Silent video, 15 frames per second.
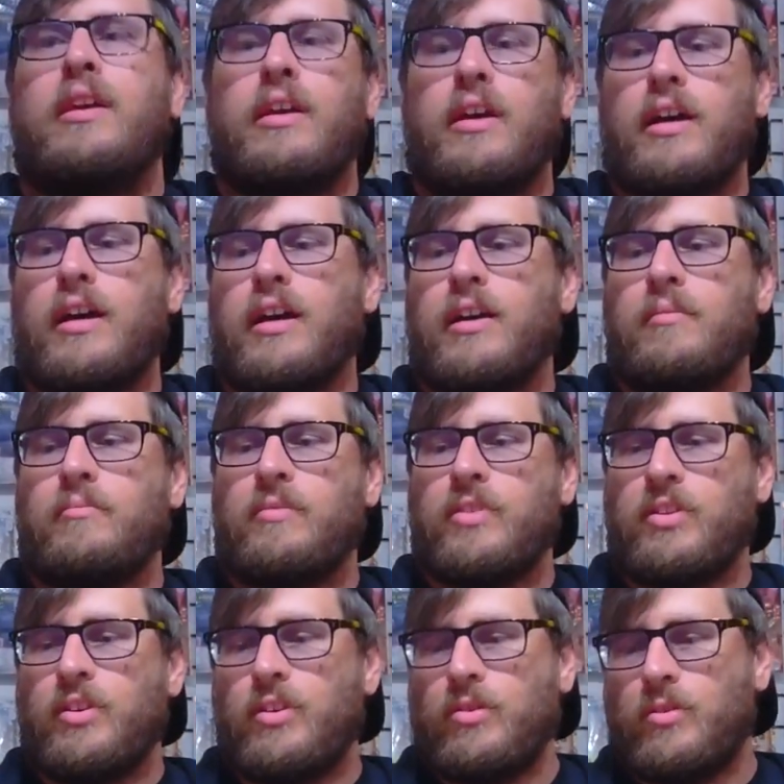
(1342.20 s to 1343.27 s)

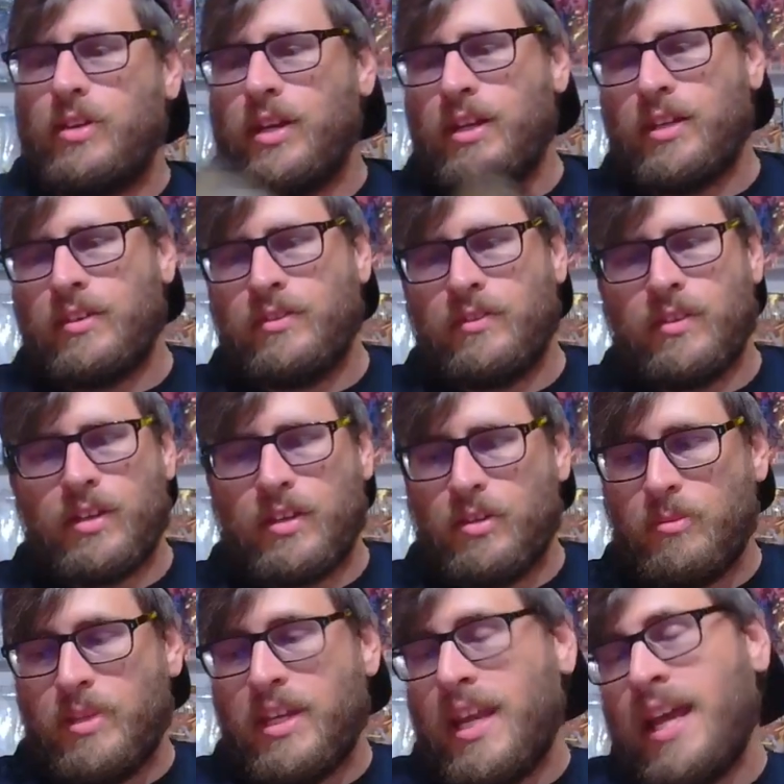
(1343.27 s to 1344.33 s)
and could
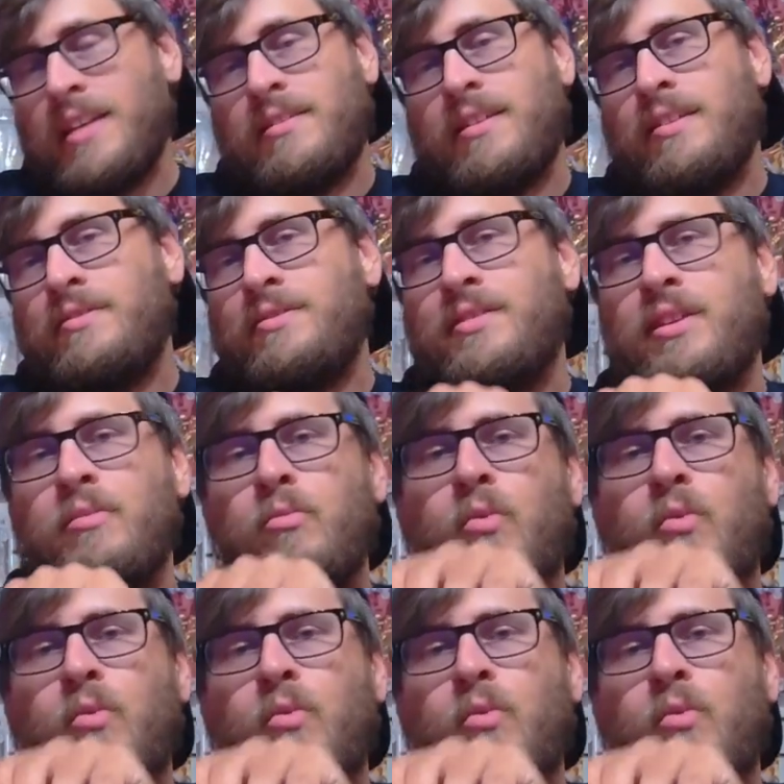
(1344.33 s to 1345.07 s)
be an asset in some